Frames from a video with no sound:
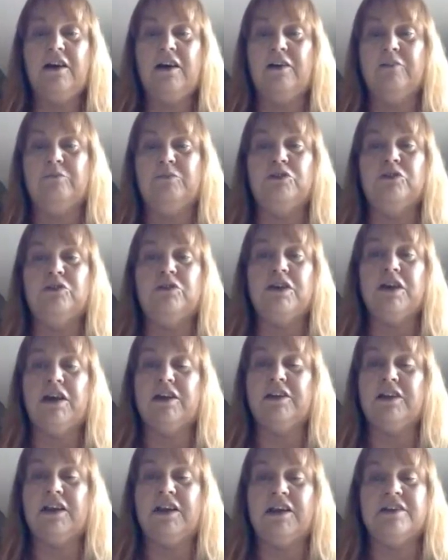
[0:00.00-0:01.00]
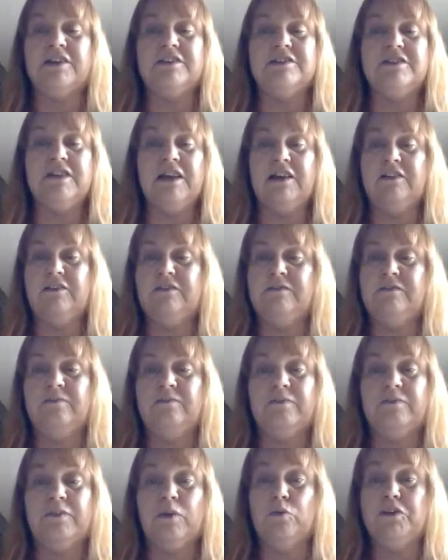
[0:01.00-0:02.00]
you can, like I said,
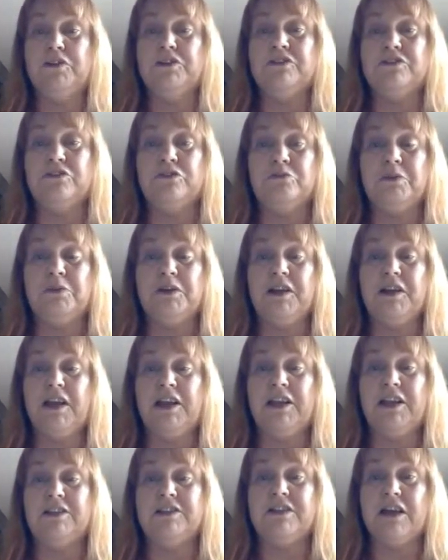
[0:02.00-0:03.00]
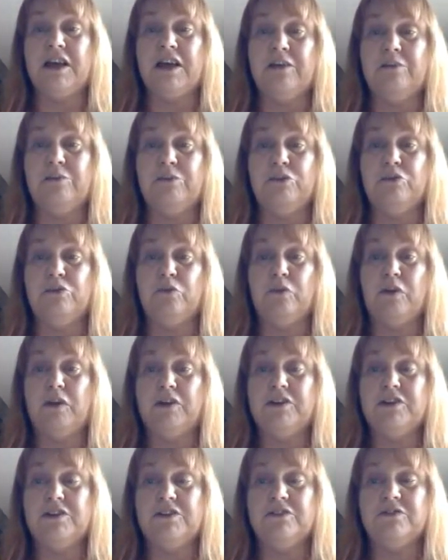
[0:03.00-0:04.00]
resume it anytime you
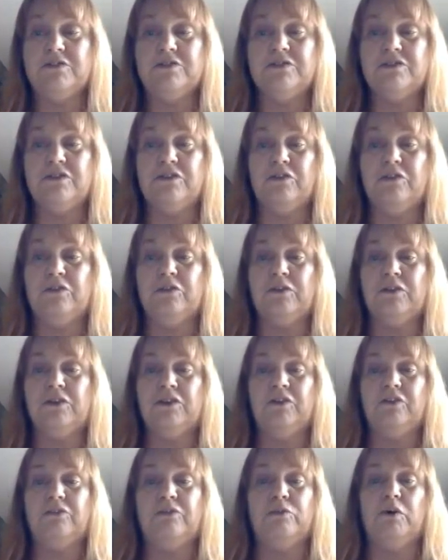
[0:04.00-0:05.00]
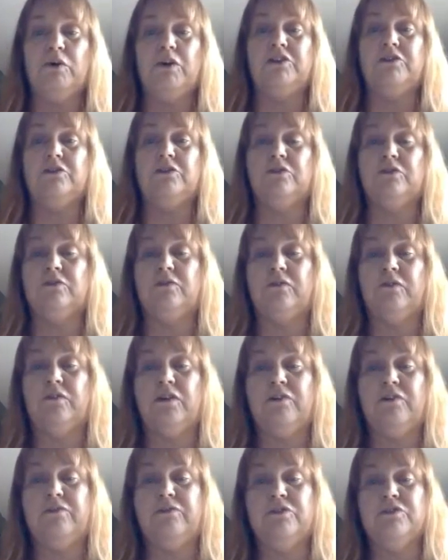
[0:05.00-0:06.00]
want to. So, you know, if you want to do
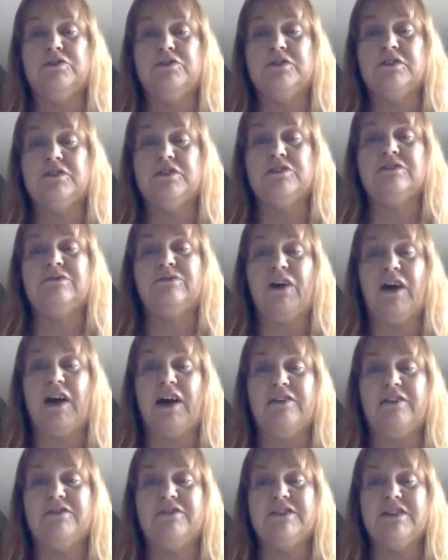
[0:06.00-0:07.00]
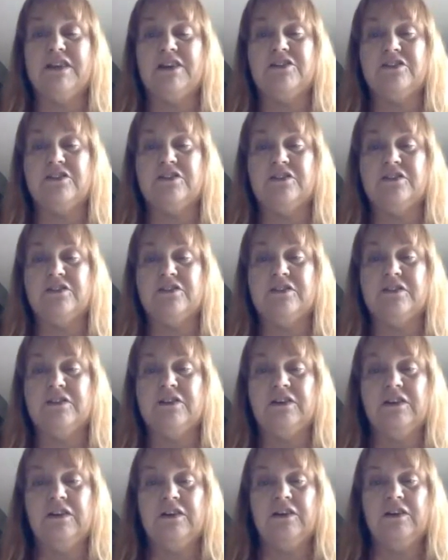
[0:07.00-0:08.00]
a few, there's 5 sessions
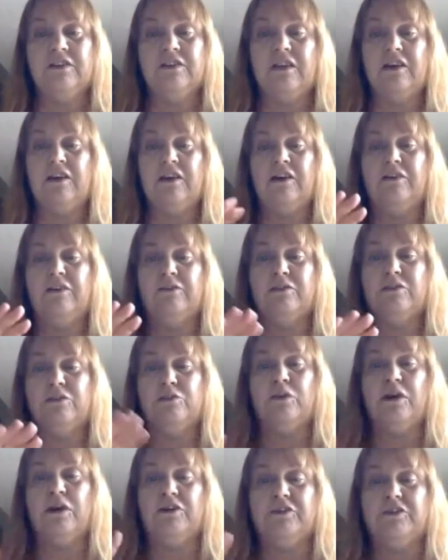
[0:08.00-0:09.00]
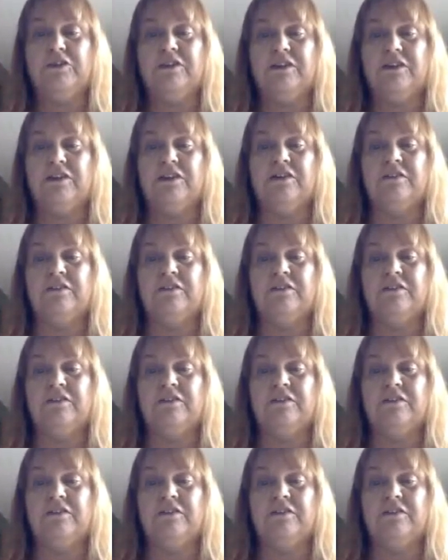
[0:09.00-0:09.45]
throughout the